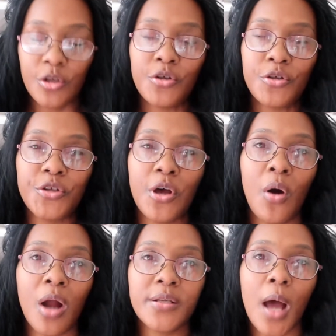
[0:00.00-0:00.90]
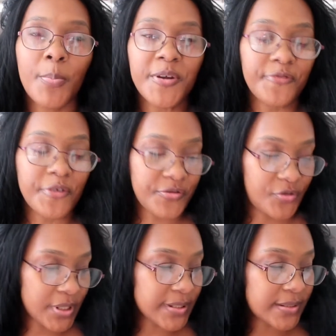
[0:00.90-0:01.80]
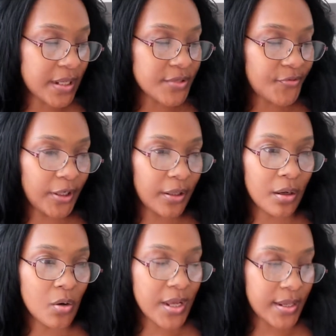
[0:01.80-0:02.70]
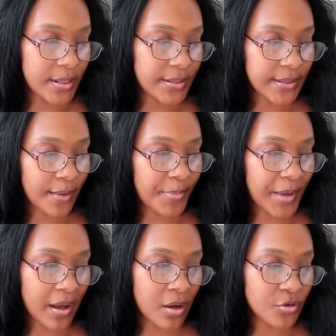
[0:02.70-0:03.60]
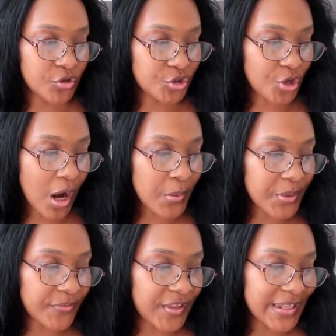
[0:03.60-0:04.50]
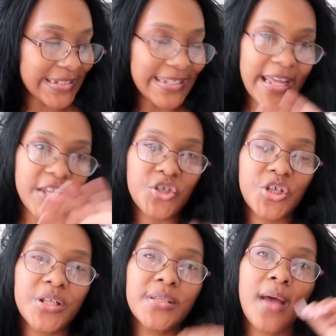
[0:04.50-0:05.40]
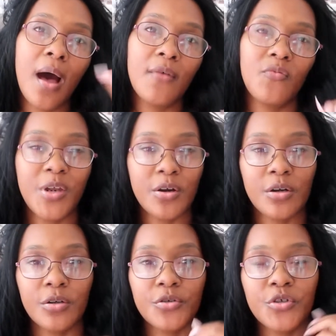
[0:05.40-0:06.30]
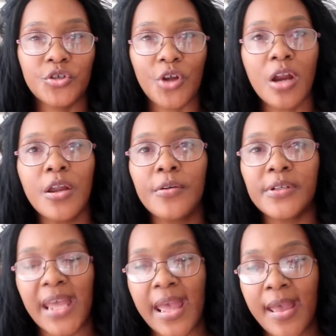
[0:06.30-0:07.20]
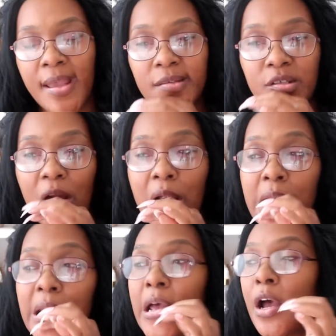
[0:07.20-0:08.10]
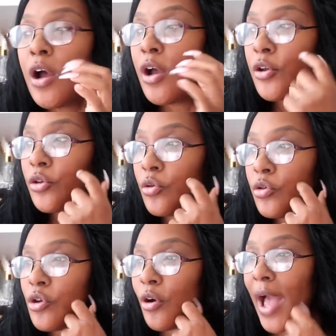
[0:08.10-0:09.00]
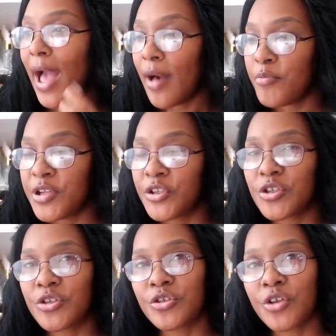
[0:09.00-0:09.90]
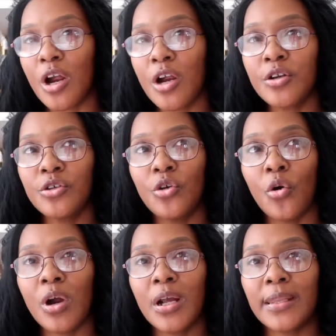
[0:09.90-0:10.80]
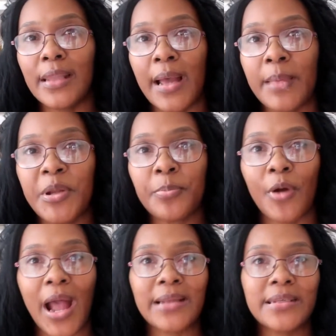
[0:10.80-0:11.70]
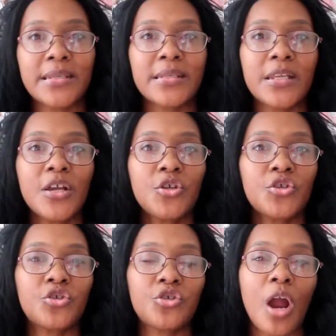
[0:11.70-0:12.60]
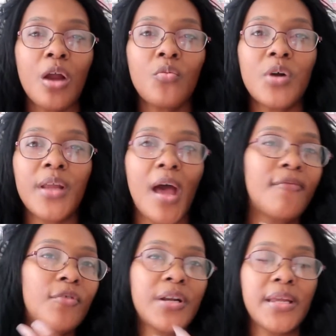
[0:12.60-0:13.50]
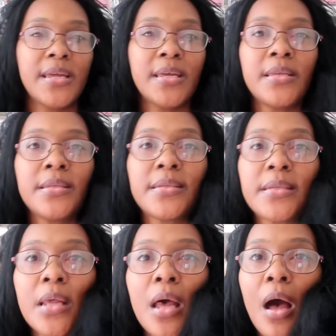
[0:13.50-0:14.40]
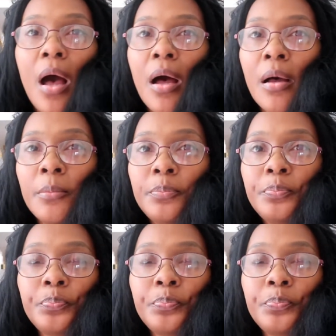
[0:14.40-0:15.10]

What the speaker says: So our topic for this day's video is about start with the intention of miracles. Start your day, start your habits, start your alignment practice, start whatever it is. I'm